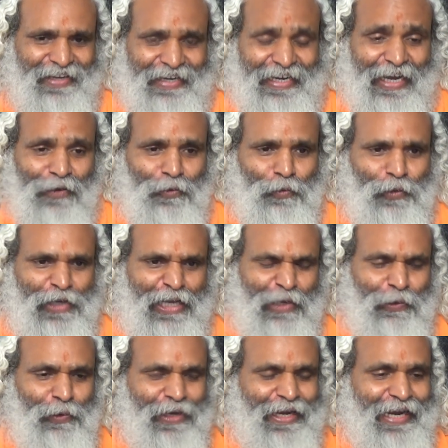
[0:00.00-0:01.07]
Now will
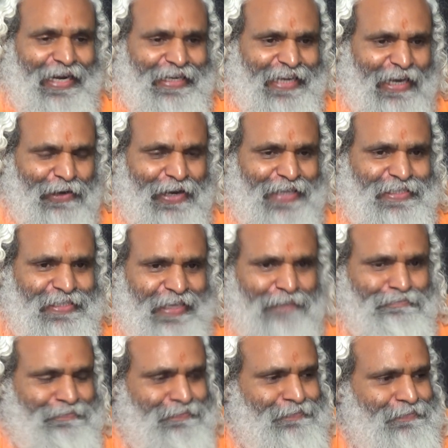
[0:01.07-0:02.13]
you categorize
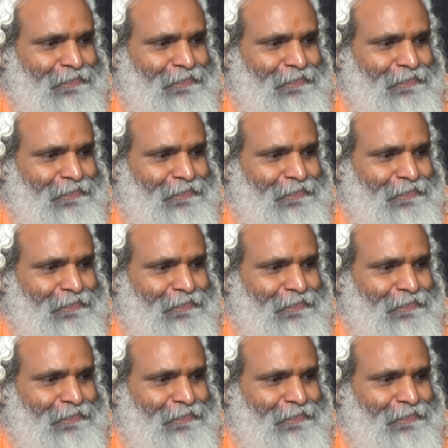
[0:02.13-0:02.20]
them